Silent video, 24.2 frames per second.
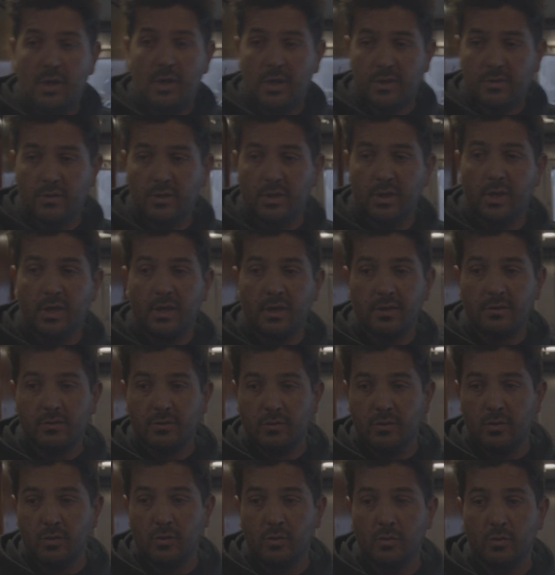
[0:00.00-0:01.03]
Actually, I
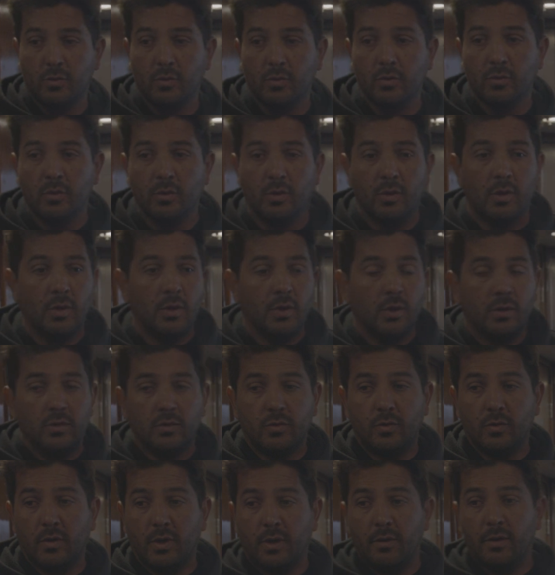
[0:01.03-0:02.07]
asked to,
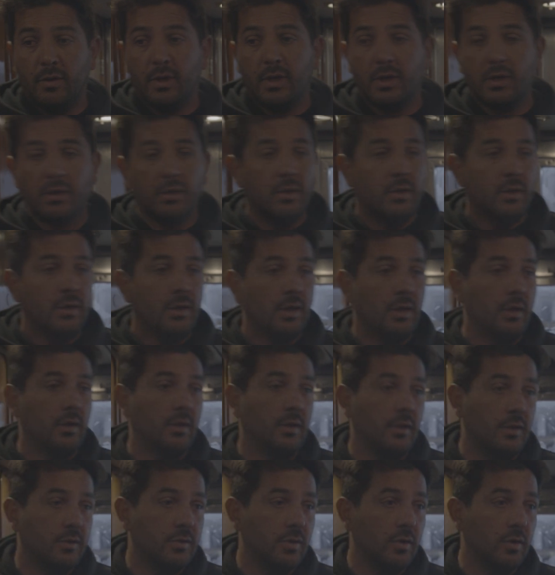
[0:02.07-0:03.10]
to Eric, and
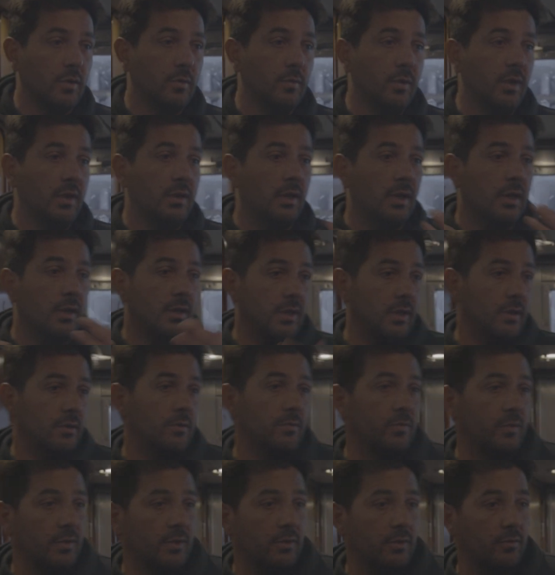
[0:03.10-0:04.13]
he told me that here
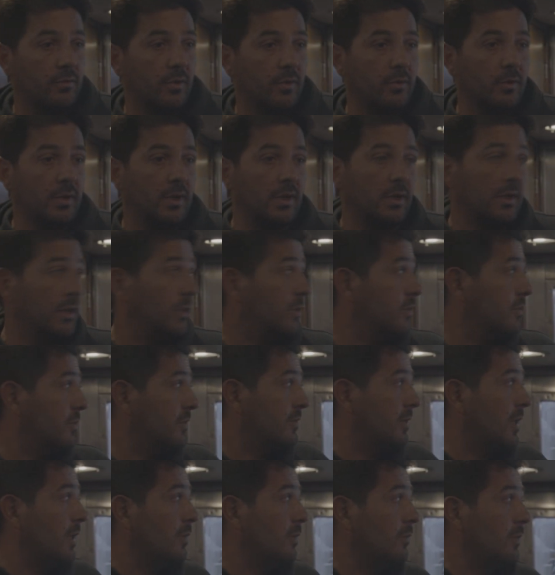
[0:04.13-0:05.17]
in Revillagigedo the
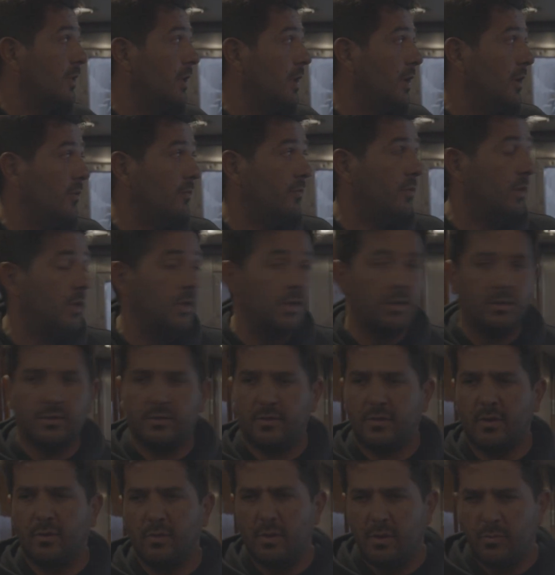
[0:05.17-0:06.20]
same, they have
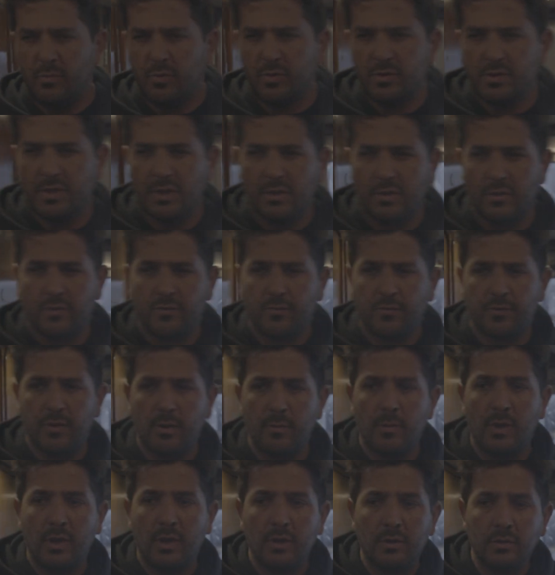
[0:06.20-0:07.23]
70% uh, of
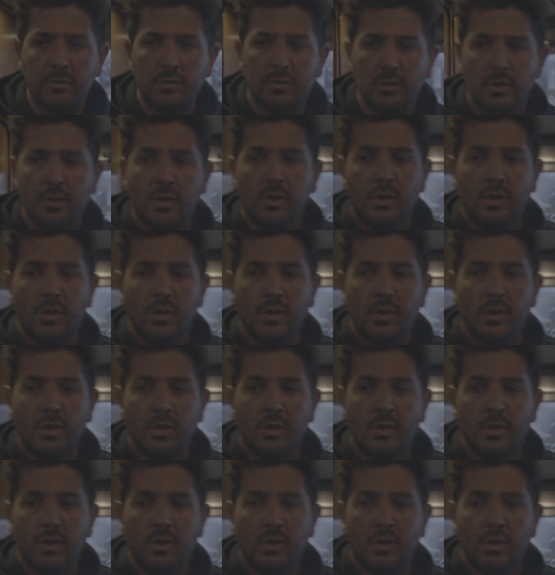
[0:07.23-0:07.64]
females.